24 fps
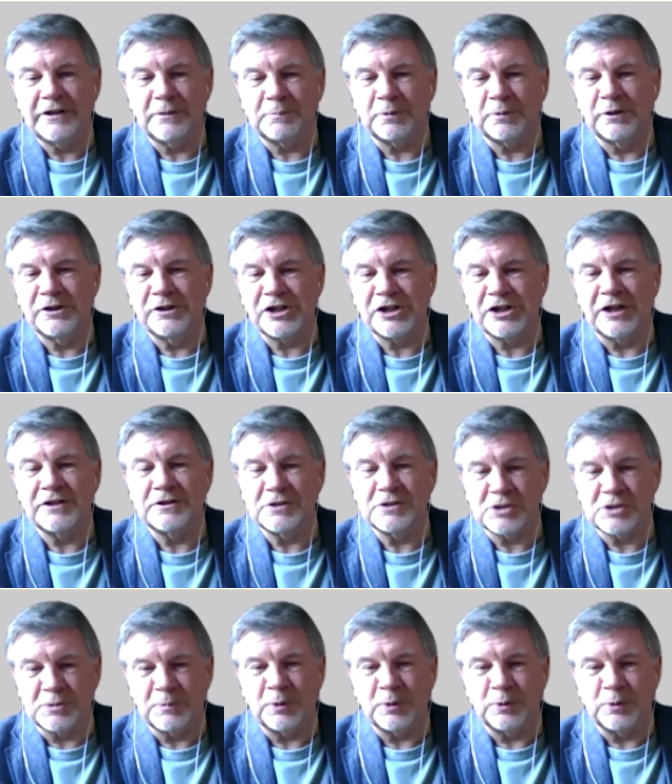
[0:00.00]
appreciate the
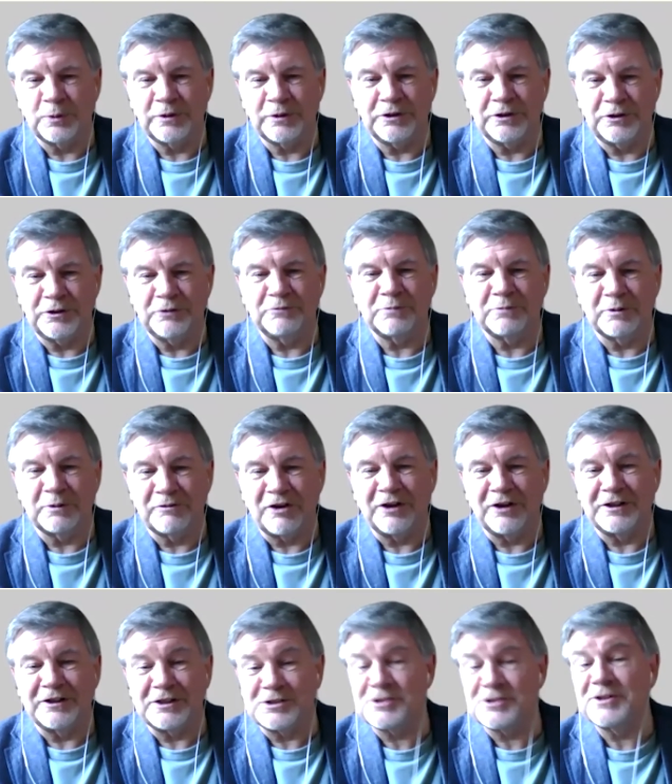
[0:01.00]
support that you've
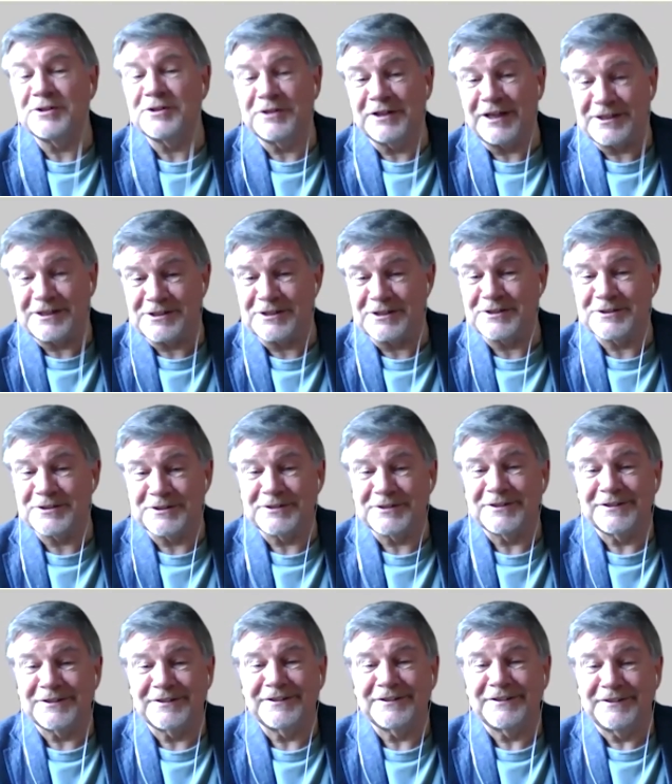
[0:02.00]
provided to the Essex
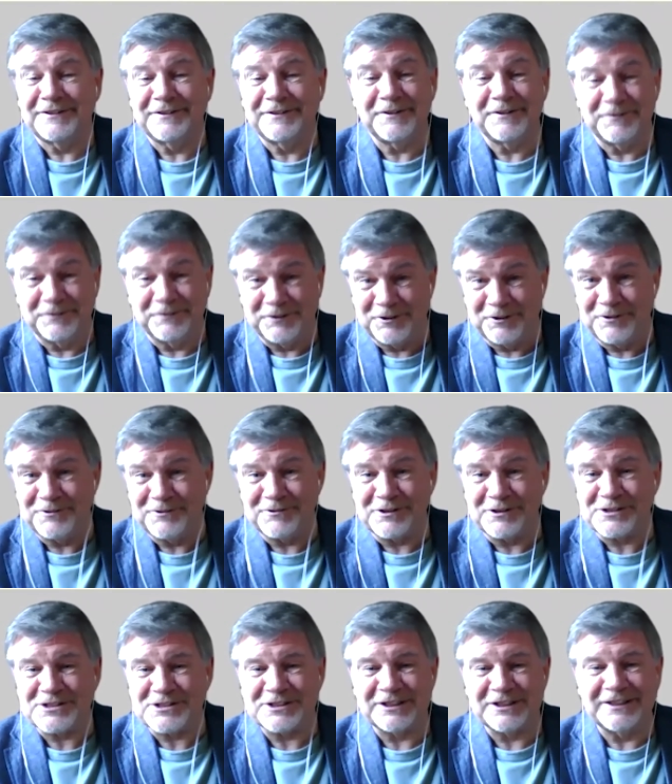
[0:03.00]

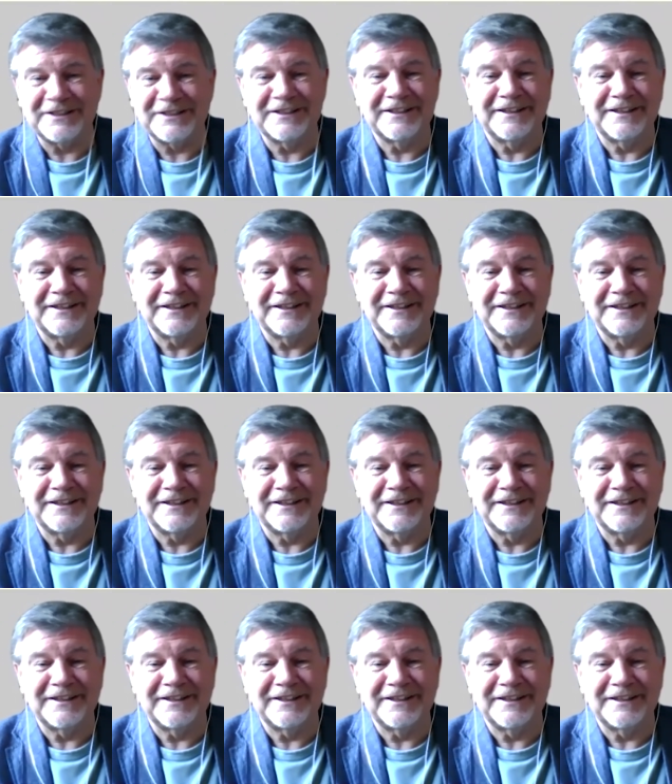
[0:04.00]
University